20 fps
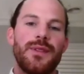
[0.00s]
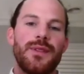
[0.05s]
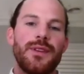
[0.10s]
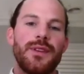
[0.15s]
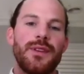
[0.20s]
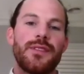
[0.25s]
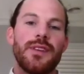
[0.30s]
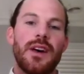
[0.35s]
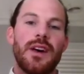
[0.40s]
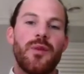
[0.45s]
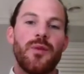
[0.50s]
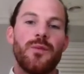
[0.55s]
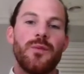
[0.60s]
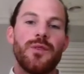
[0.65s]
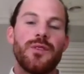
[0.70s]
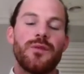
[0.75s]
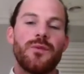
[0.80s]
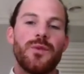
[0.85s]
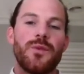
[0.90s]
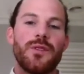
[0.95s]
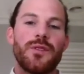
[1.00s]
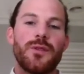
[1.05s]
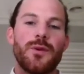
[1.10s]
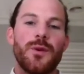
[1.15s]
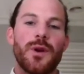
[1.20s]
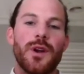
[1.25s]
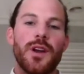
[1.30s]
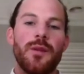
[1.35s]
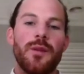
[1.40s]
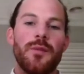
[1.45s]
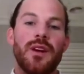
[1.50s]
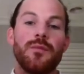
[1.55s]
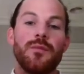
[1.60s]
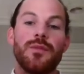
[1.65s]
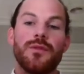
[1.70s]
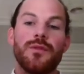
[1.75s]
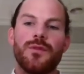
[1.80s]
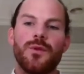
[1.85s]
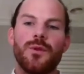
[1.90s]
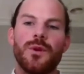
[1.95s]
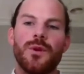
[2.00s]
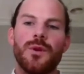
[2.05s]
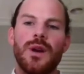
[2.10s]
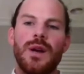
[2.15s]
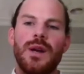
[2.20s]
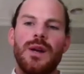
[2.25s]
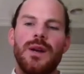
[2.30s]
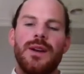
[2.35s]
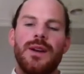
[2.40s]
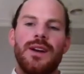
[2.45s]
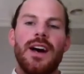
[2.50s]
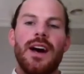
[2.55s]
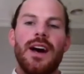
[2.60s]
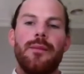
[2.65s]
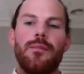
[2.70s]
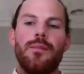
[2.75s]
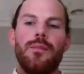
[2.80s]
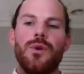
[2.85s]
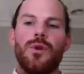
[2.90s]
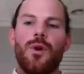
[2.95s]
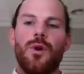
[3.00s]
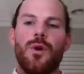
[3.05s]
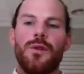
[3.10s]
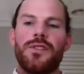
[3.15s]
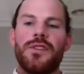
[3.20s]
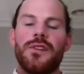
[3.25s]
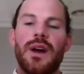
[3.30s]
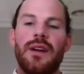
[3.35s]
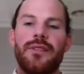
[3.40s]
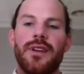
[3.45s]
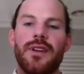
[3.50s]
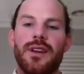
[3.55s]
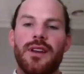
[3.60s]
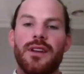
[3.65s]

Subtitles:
Simon was talking about before. Also having an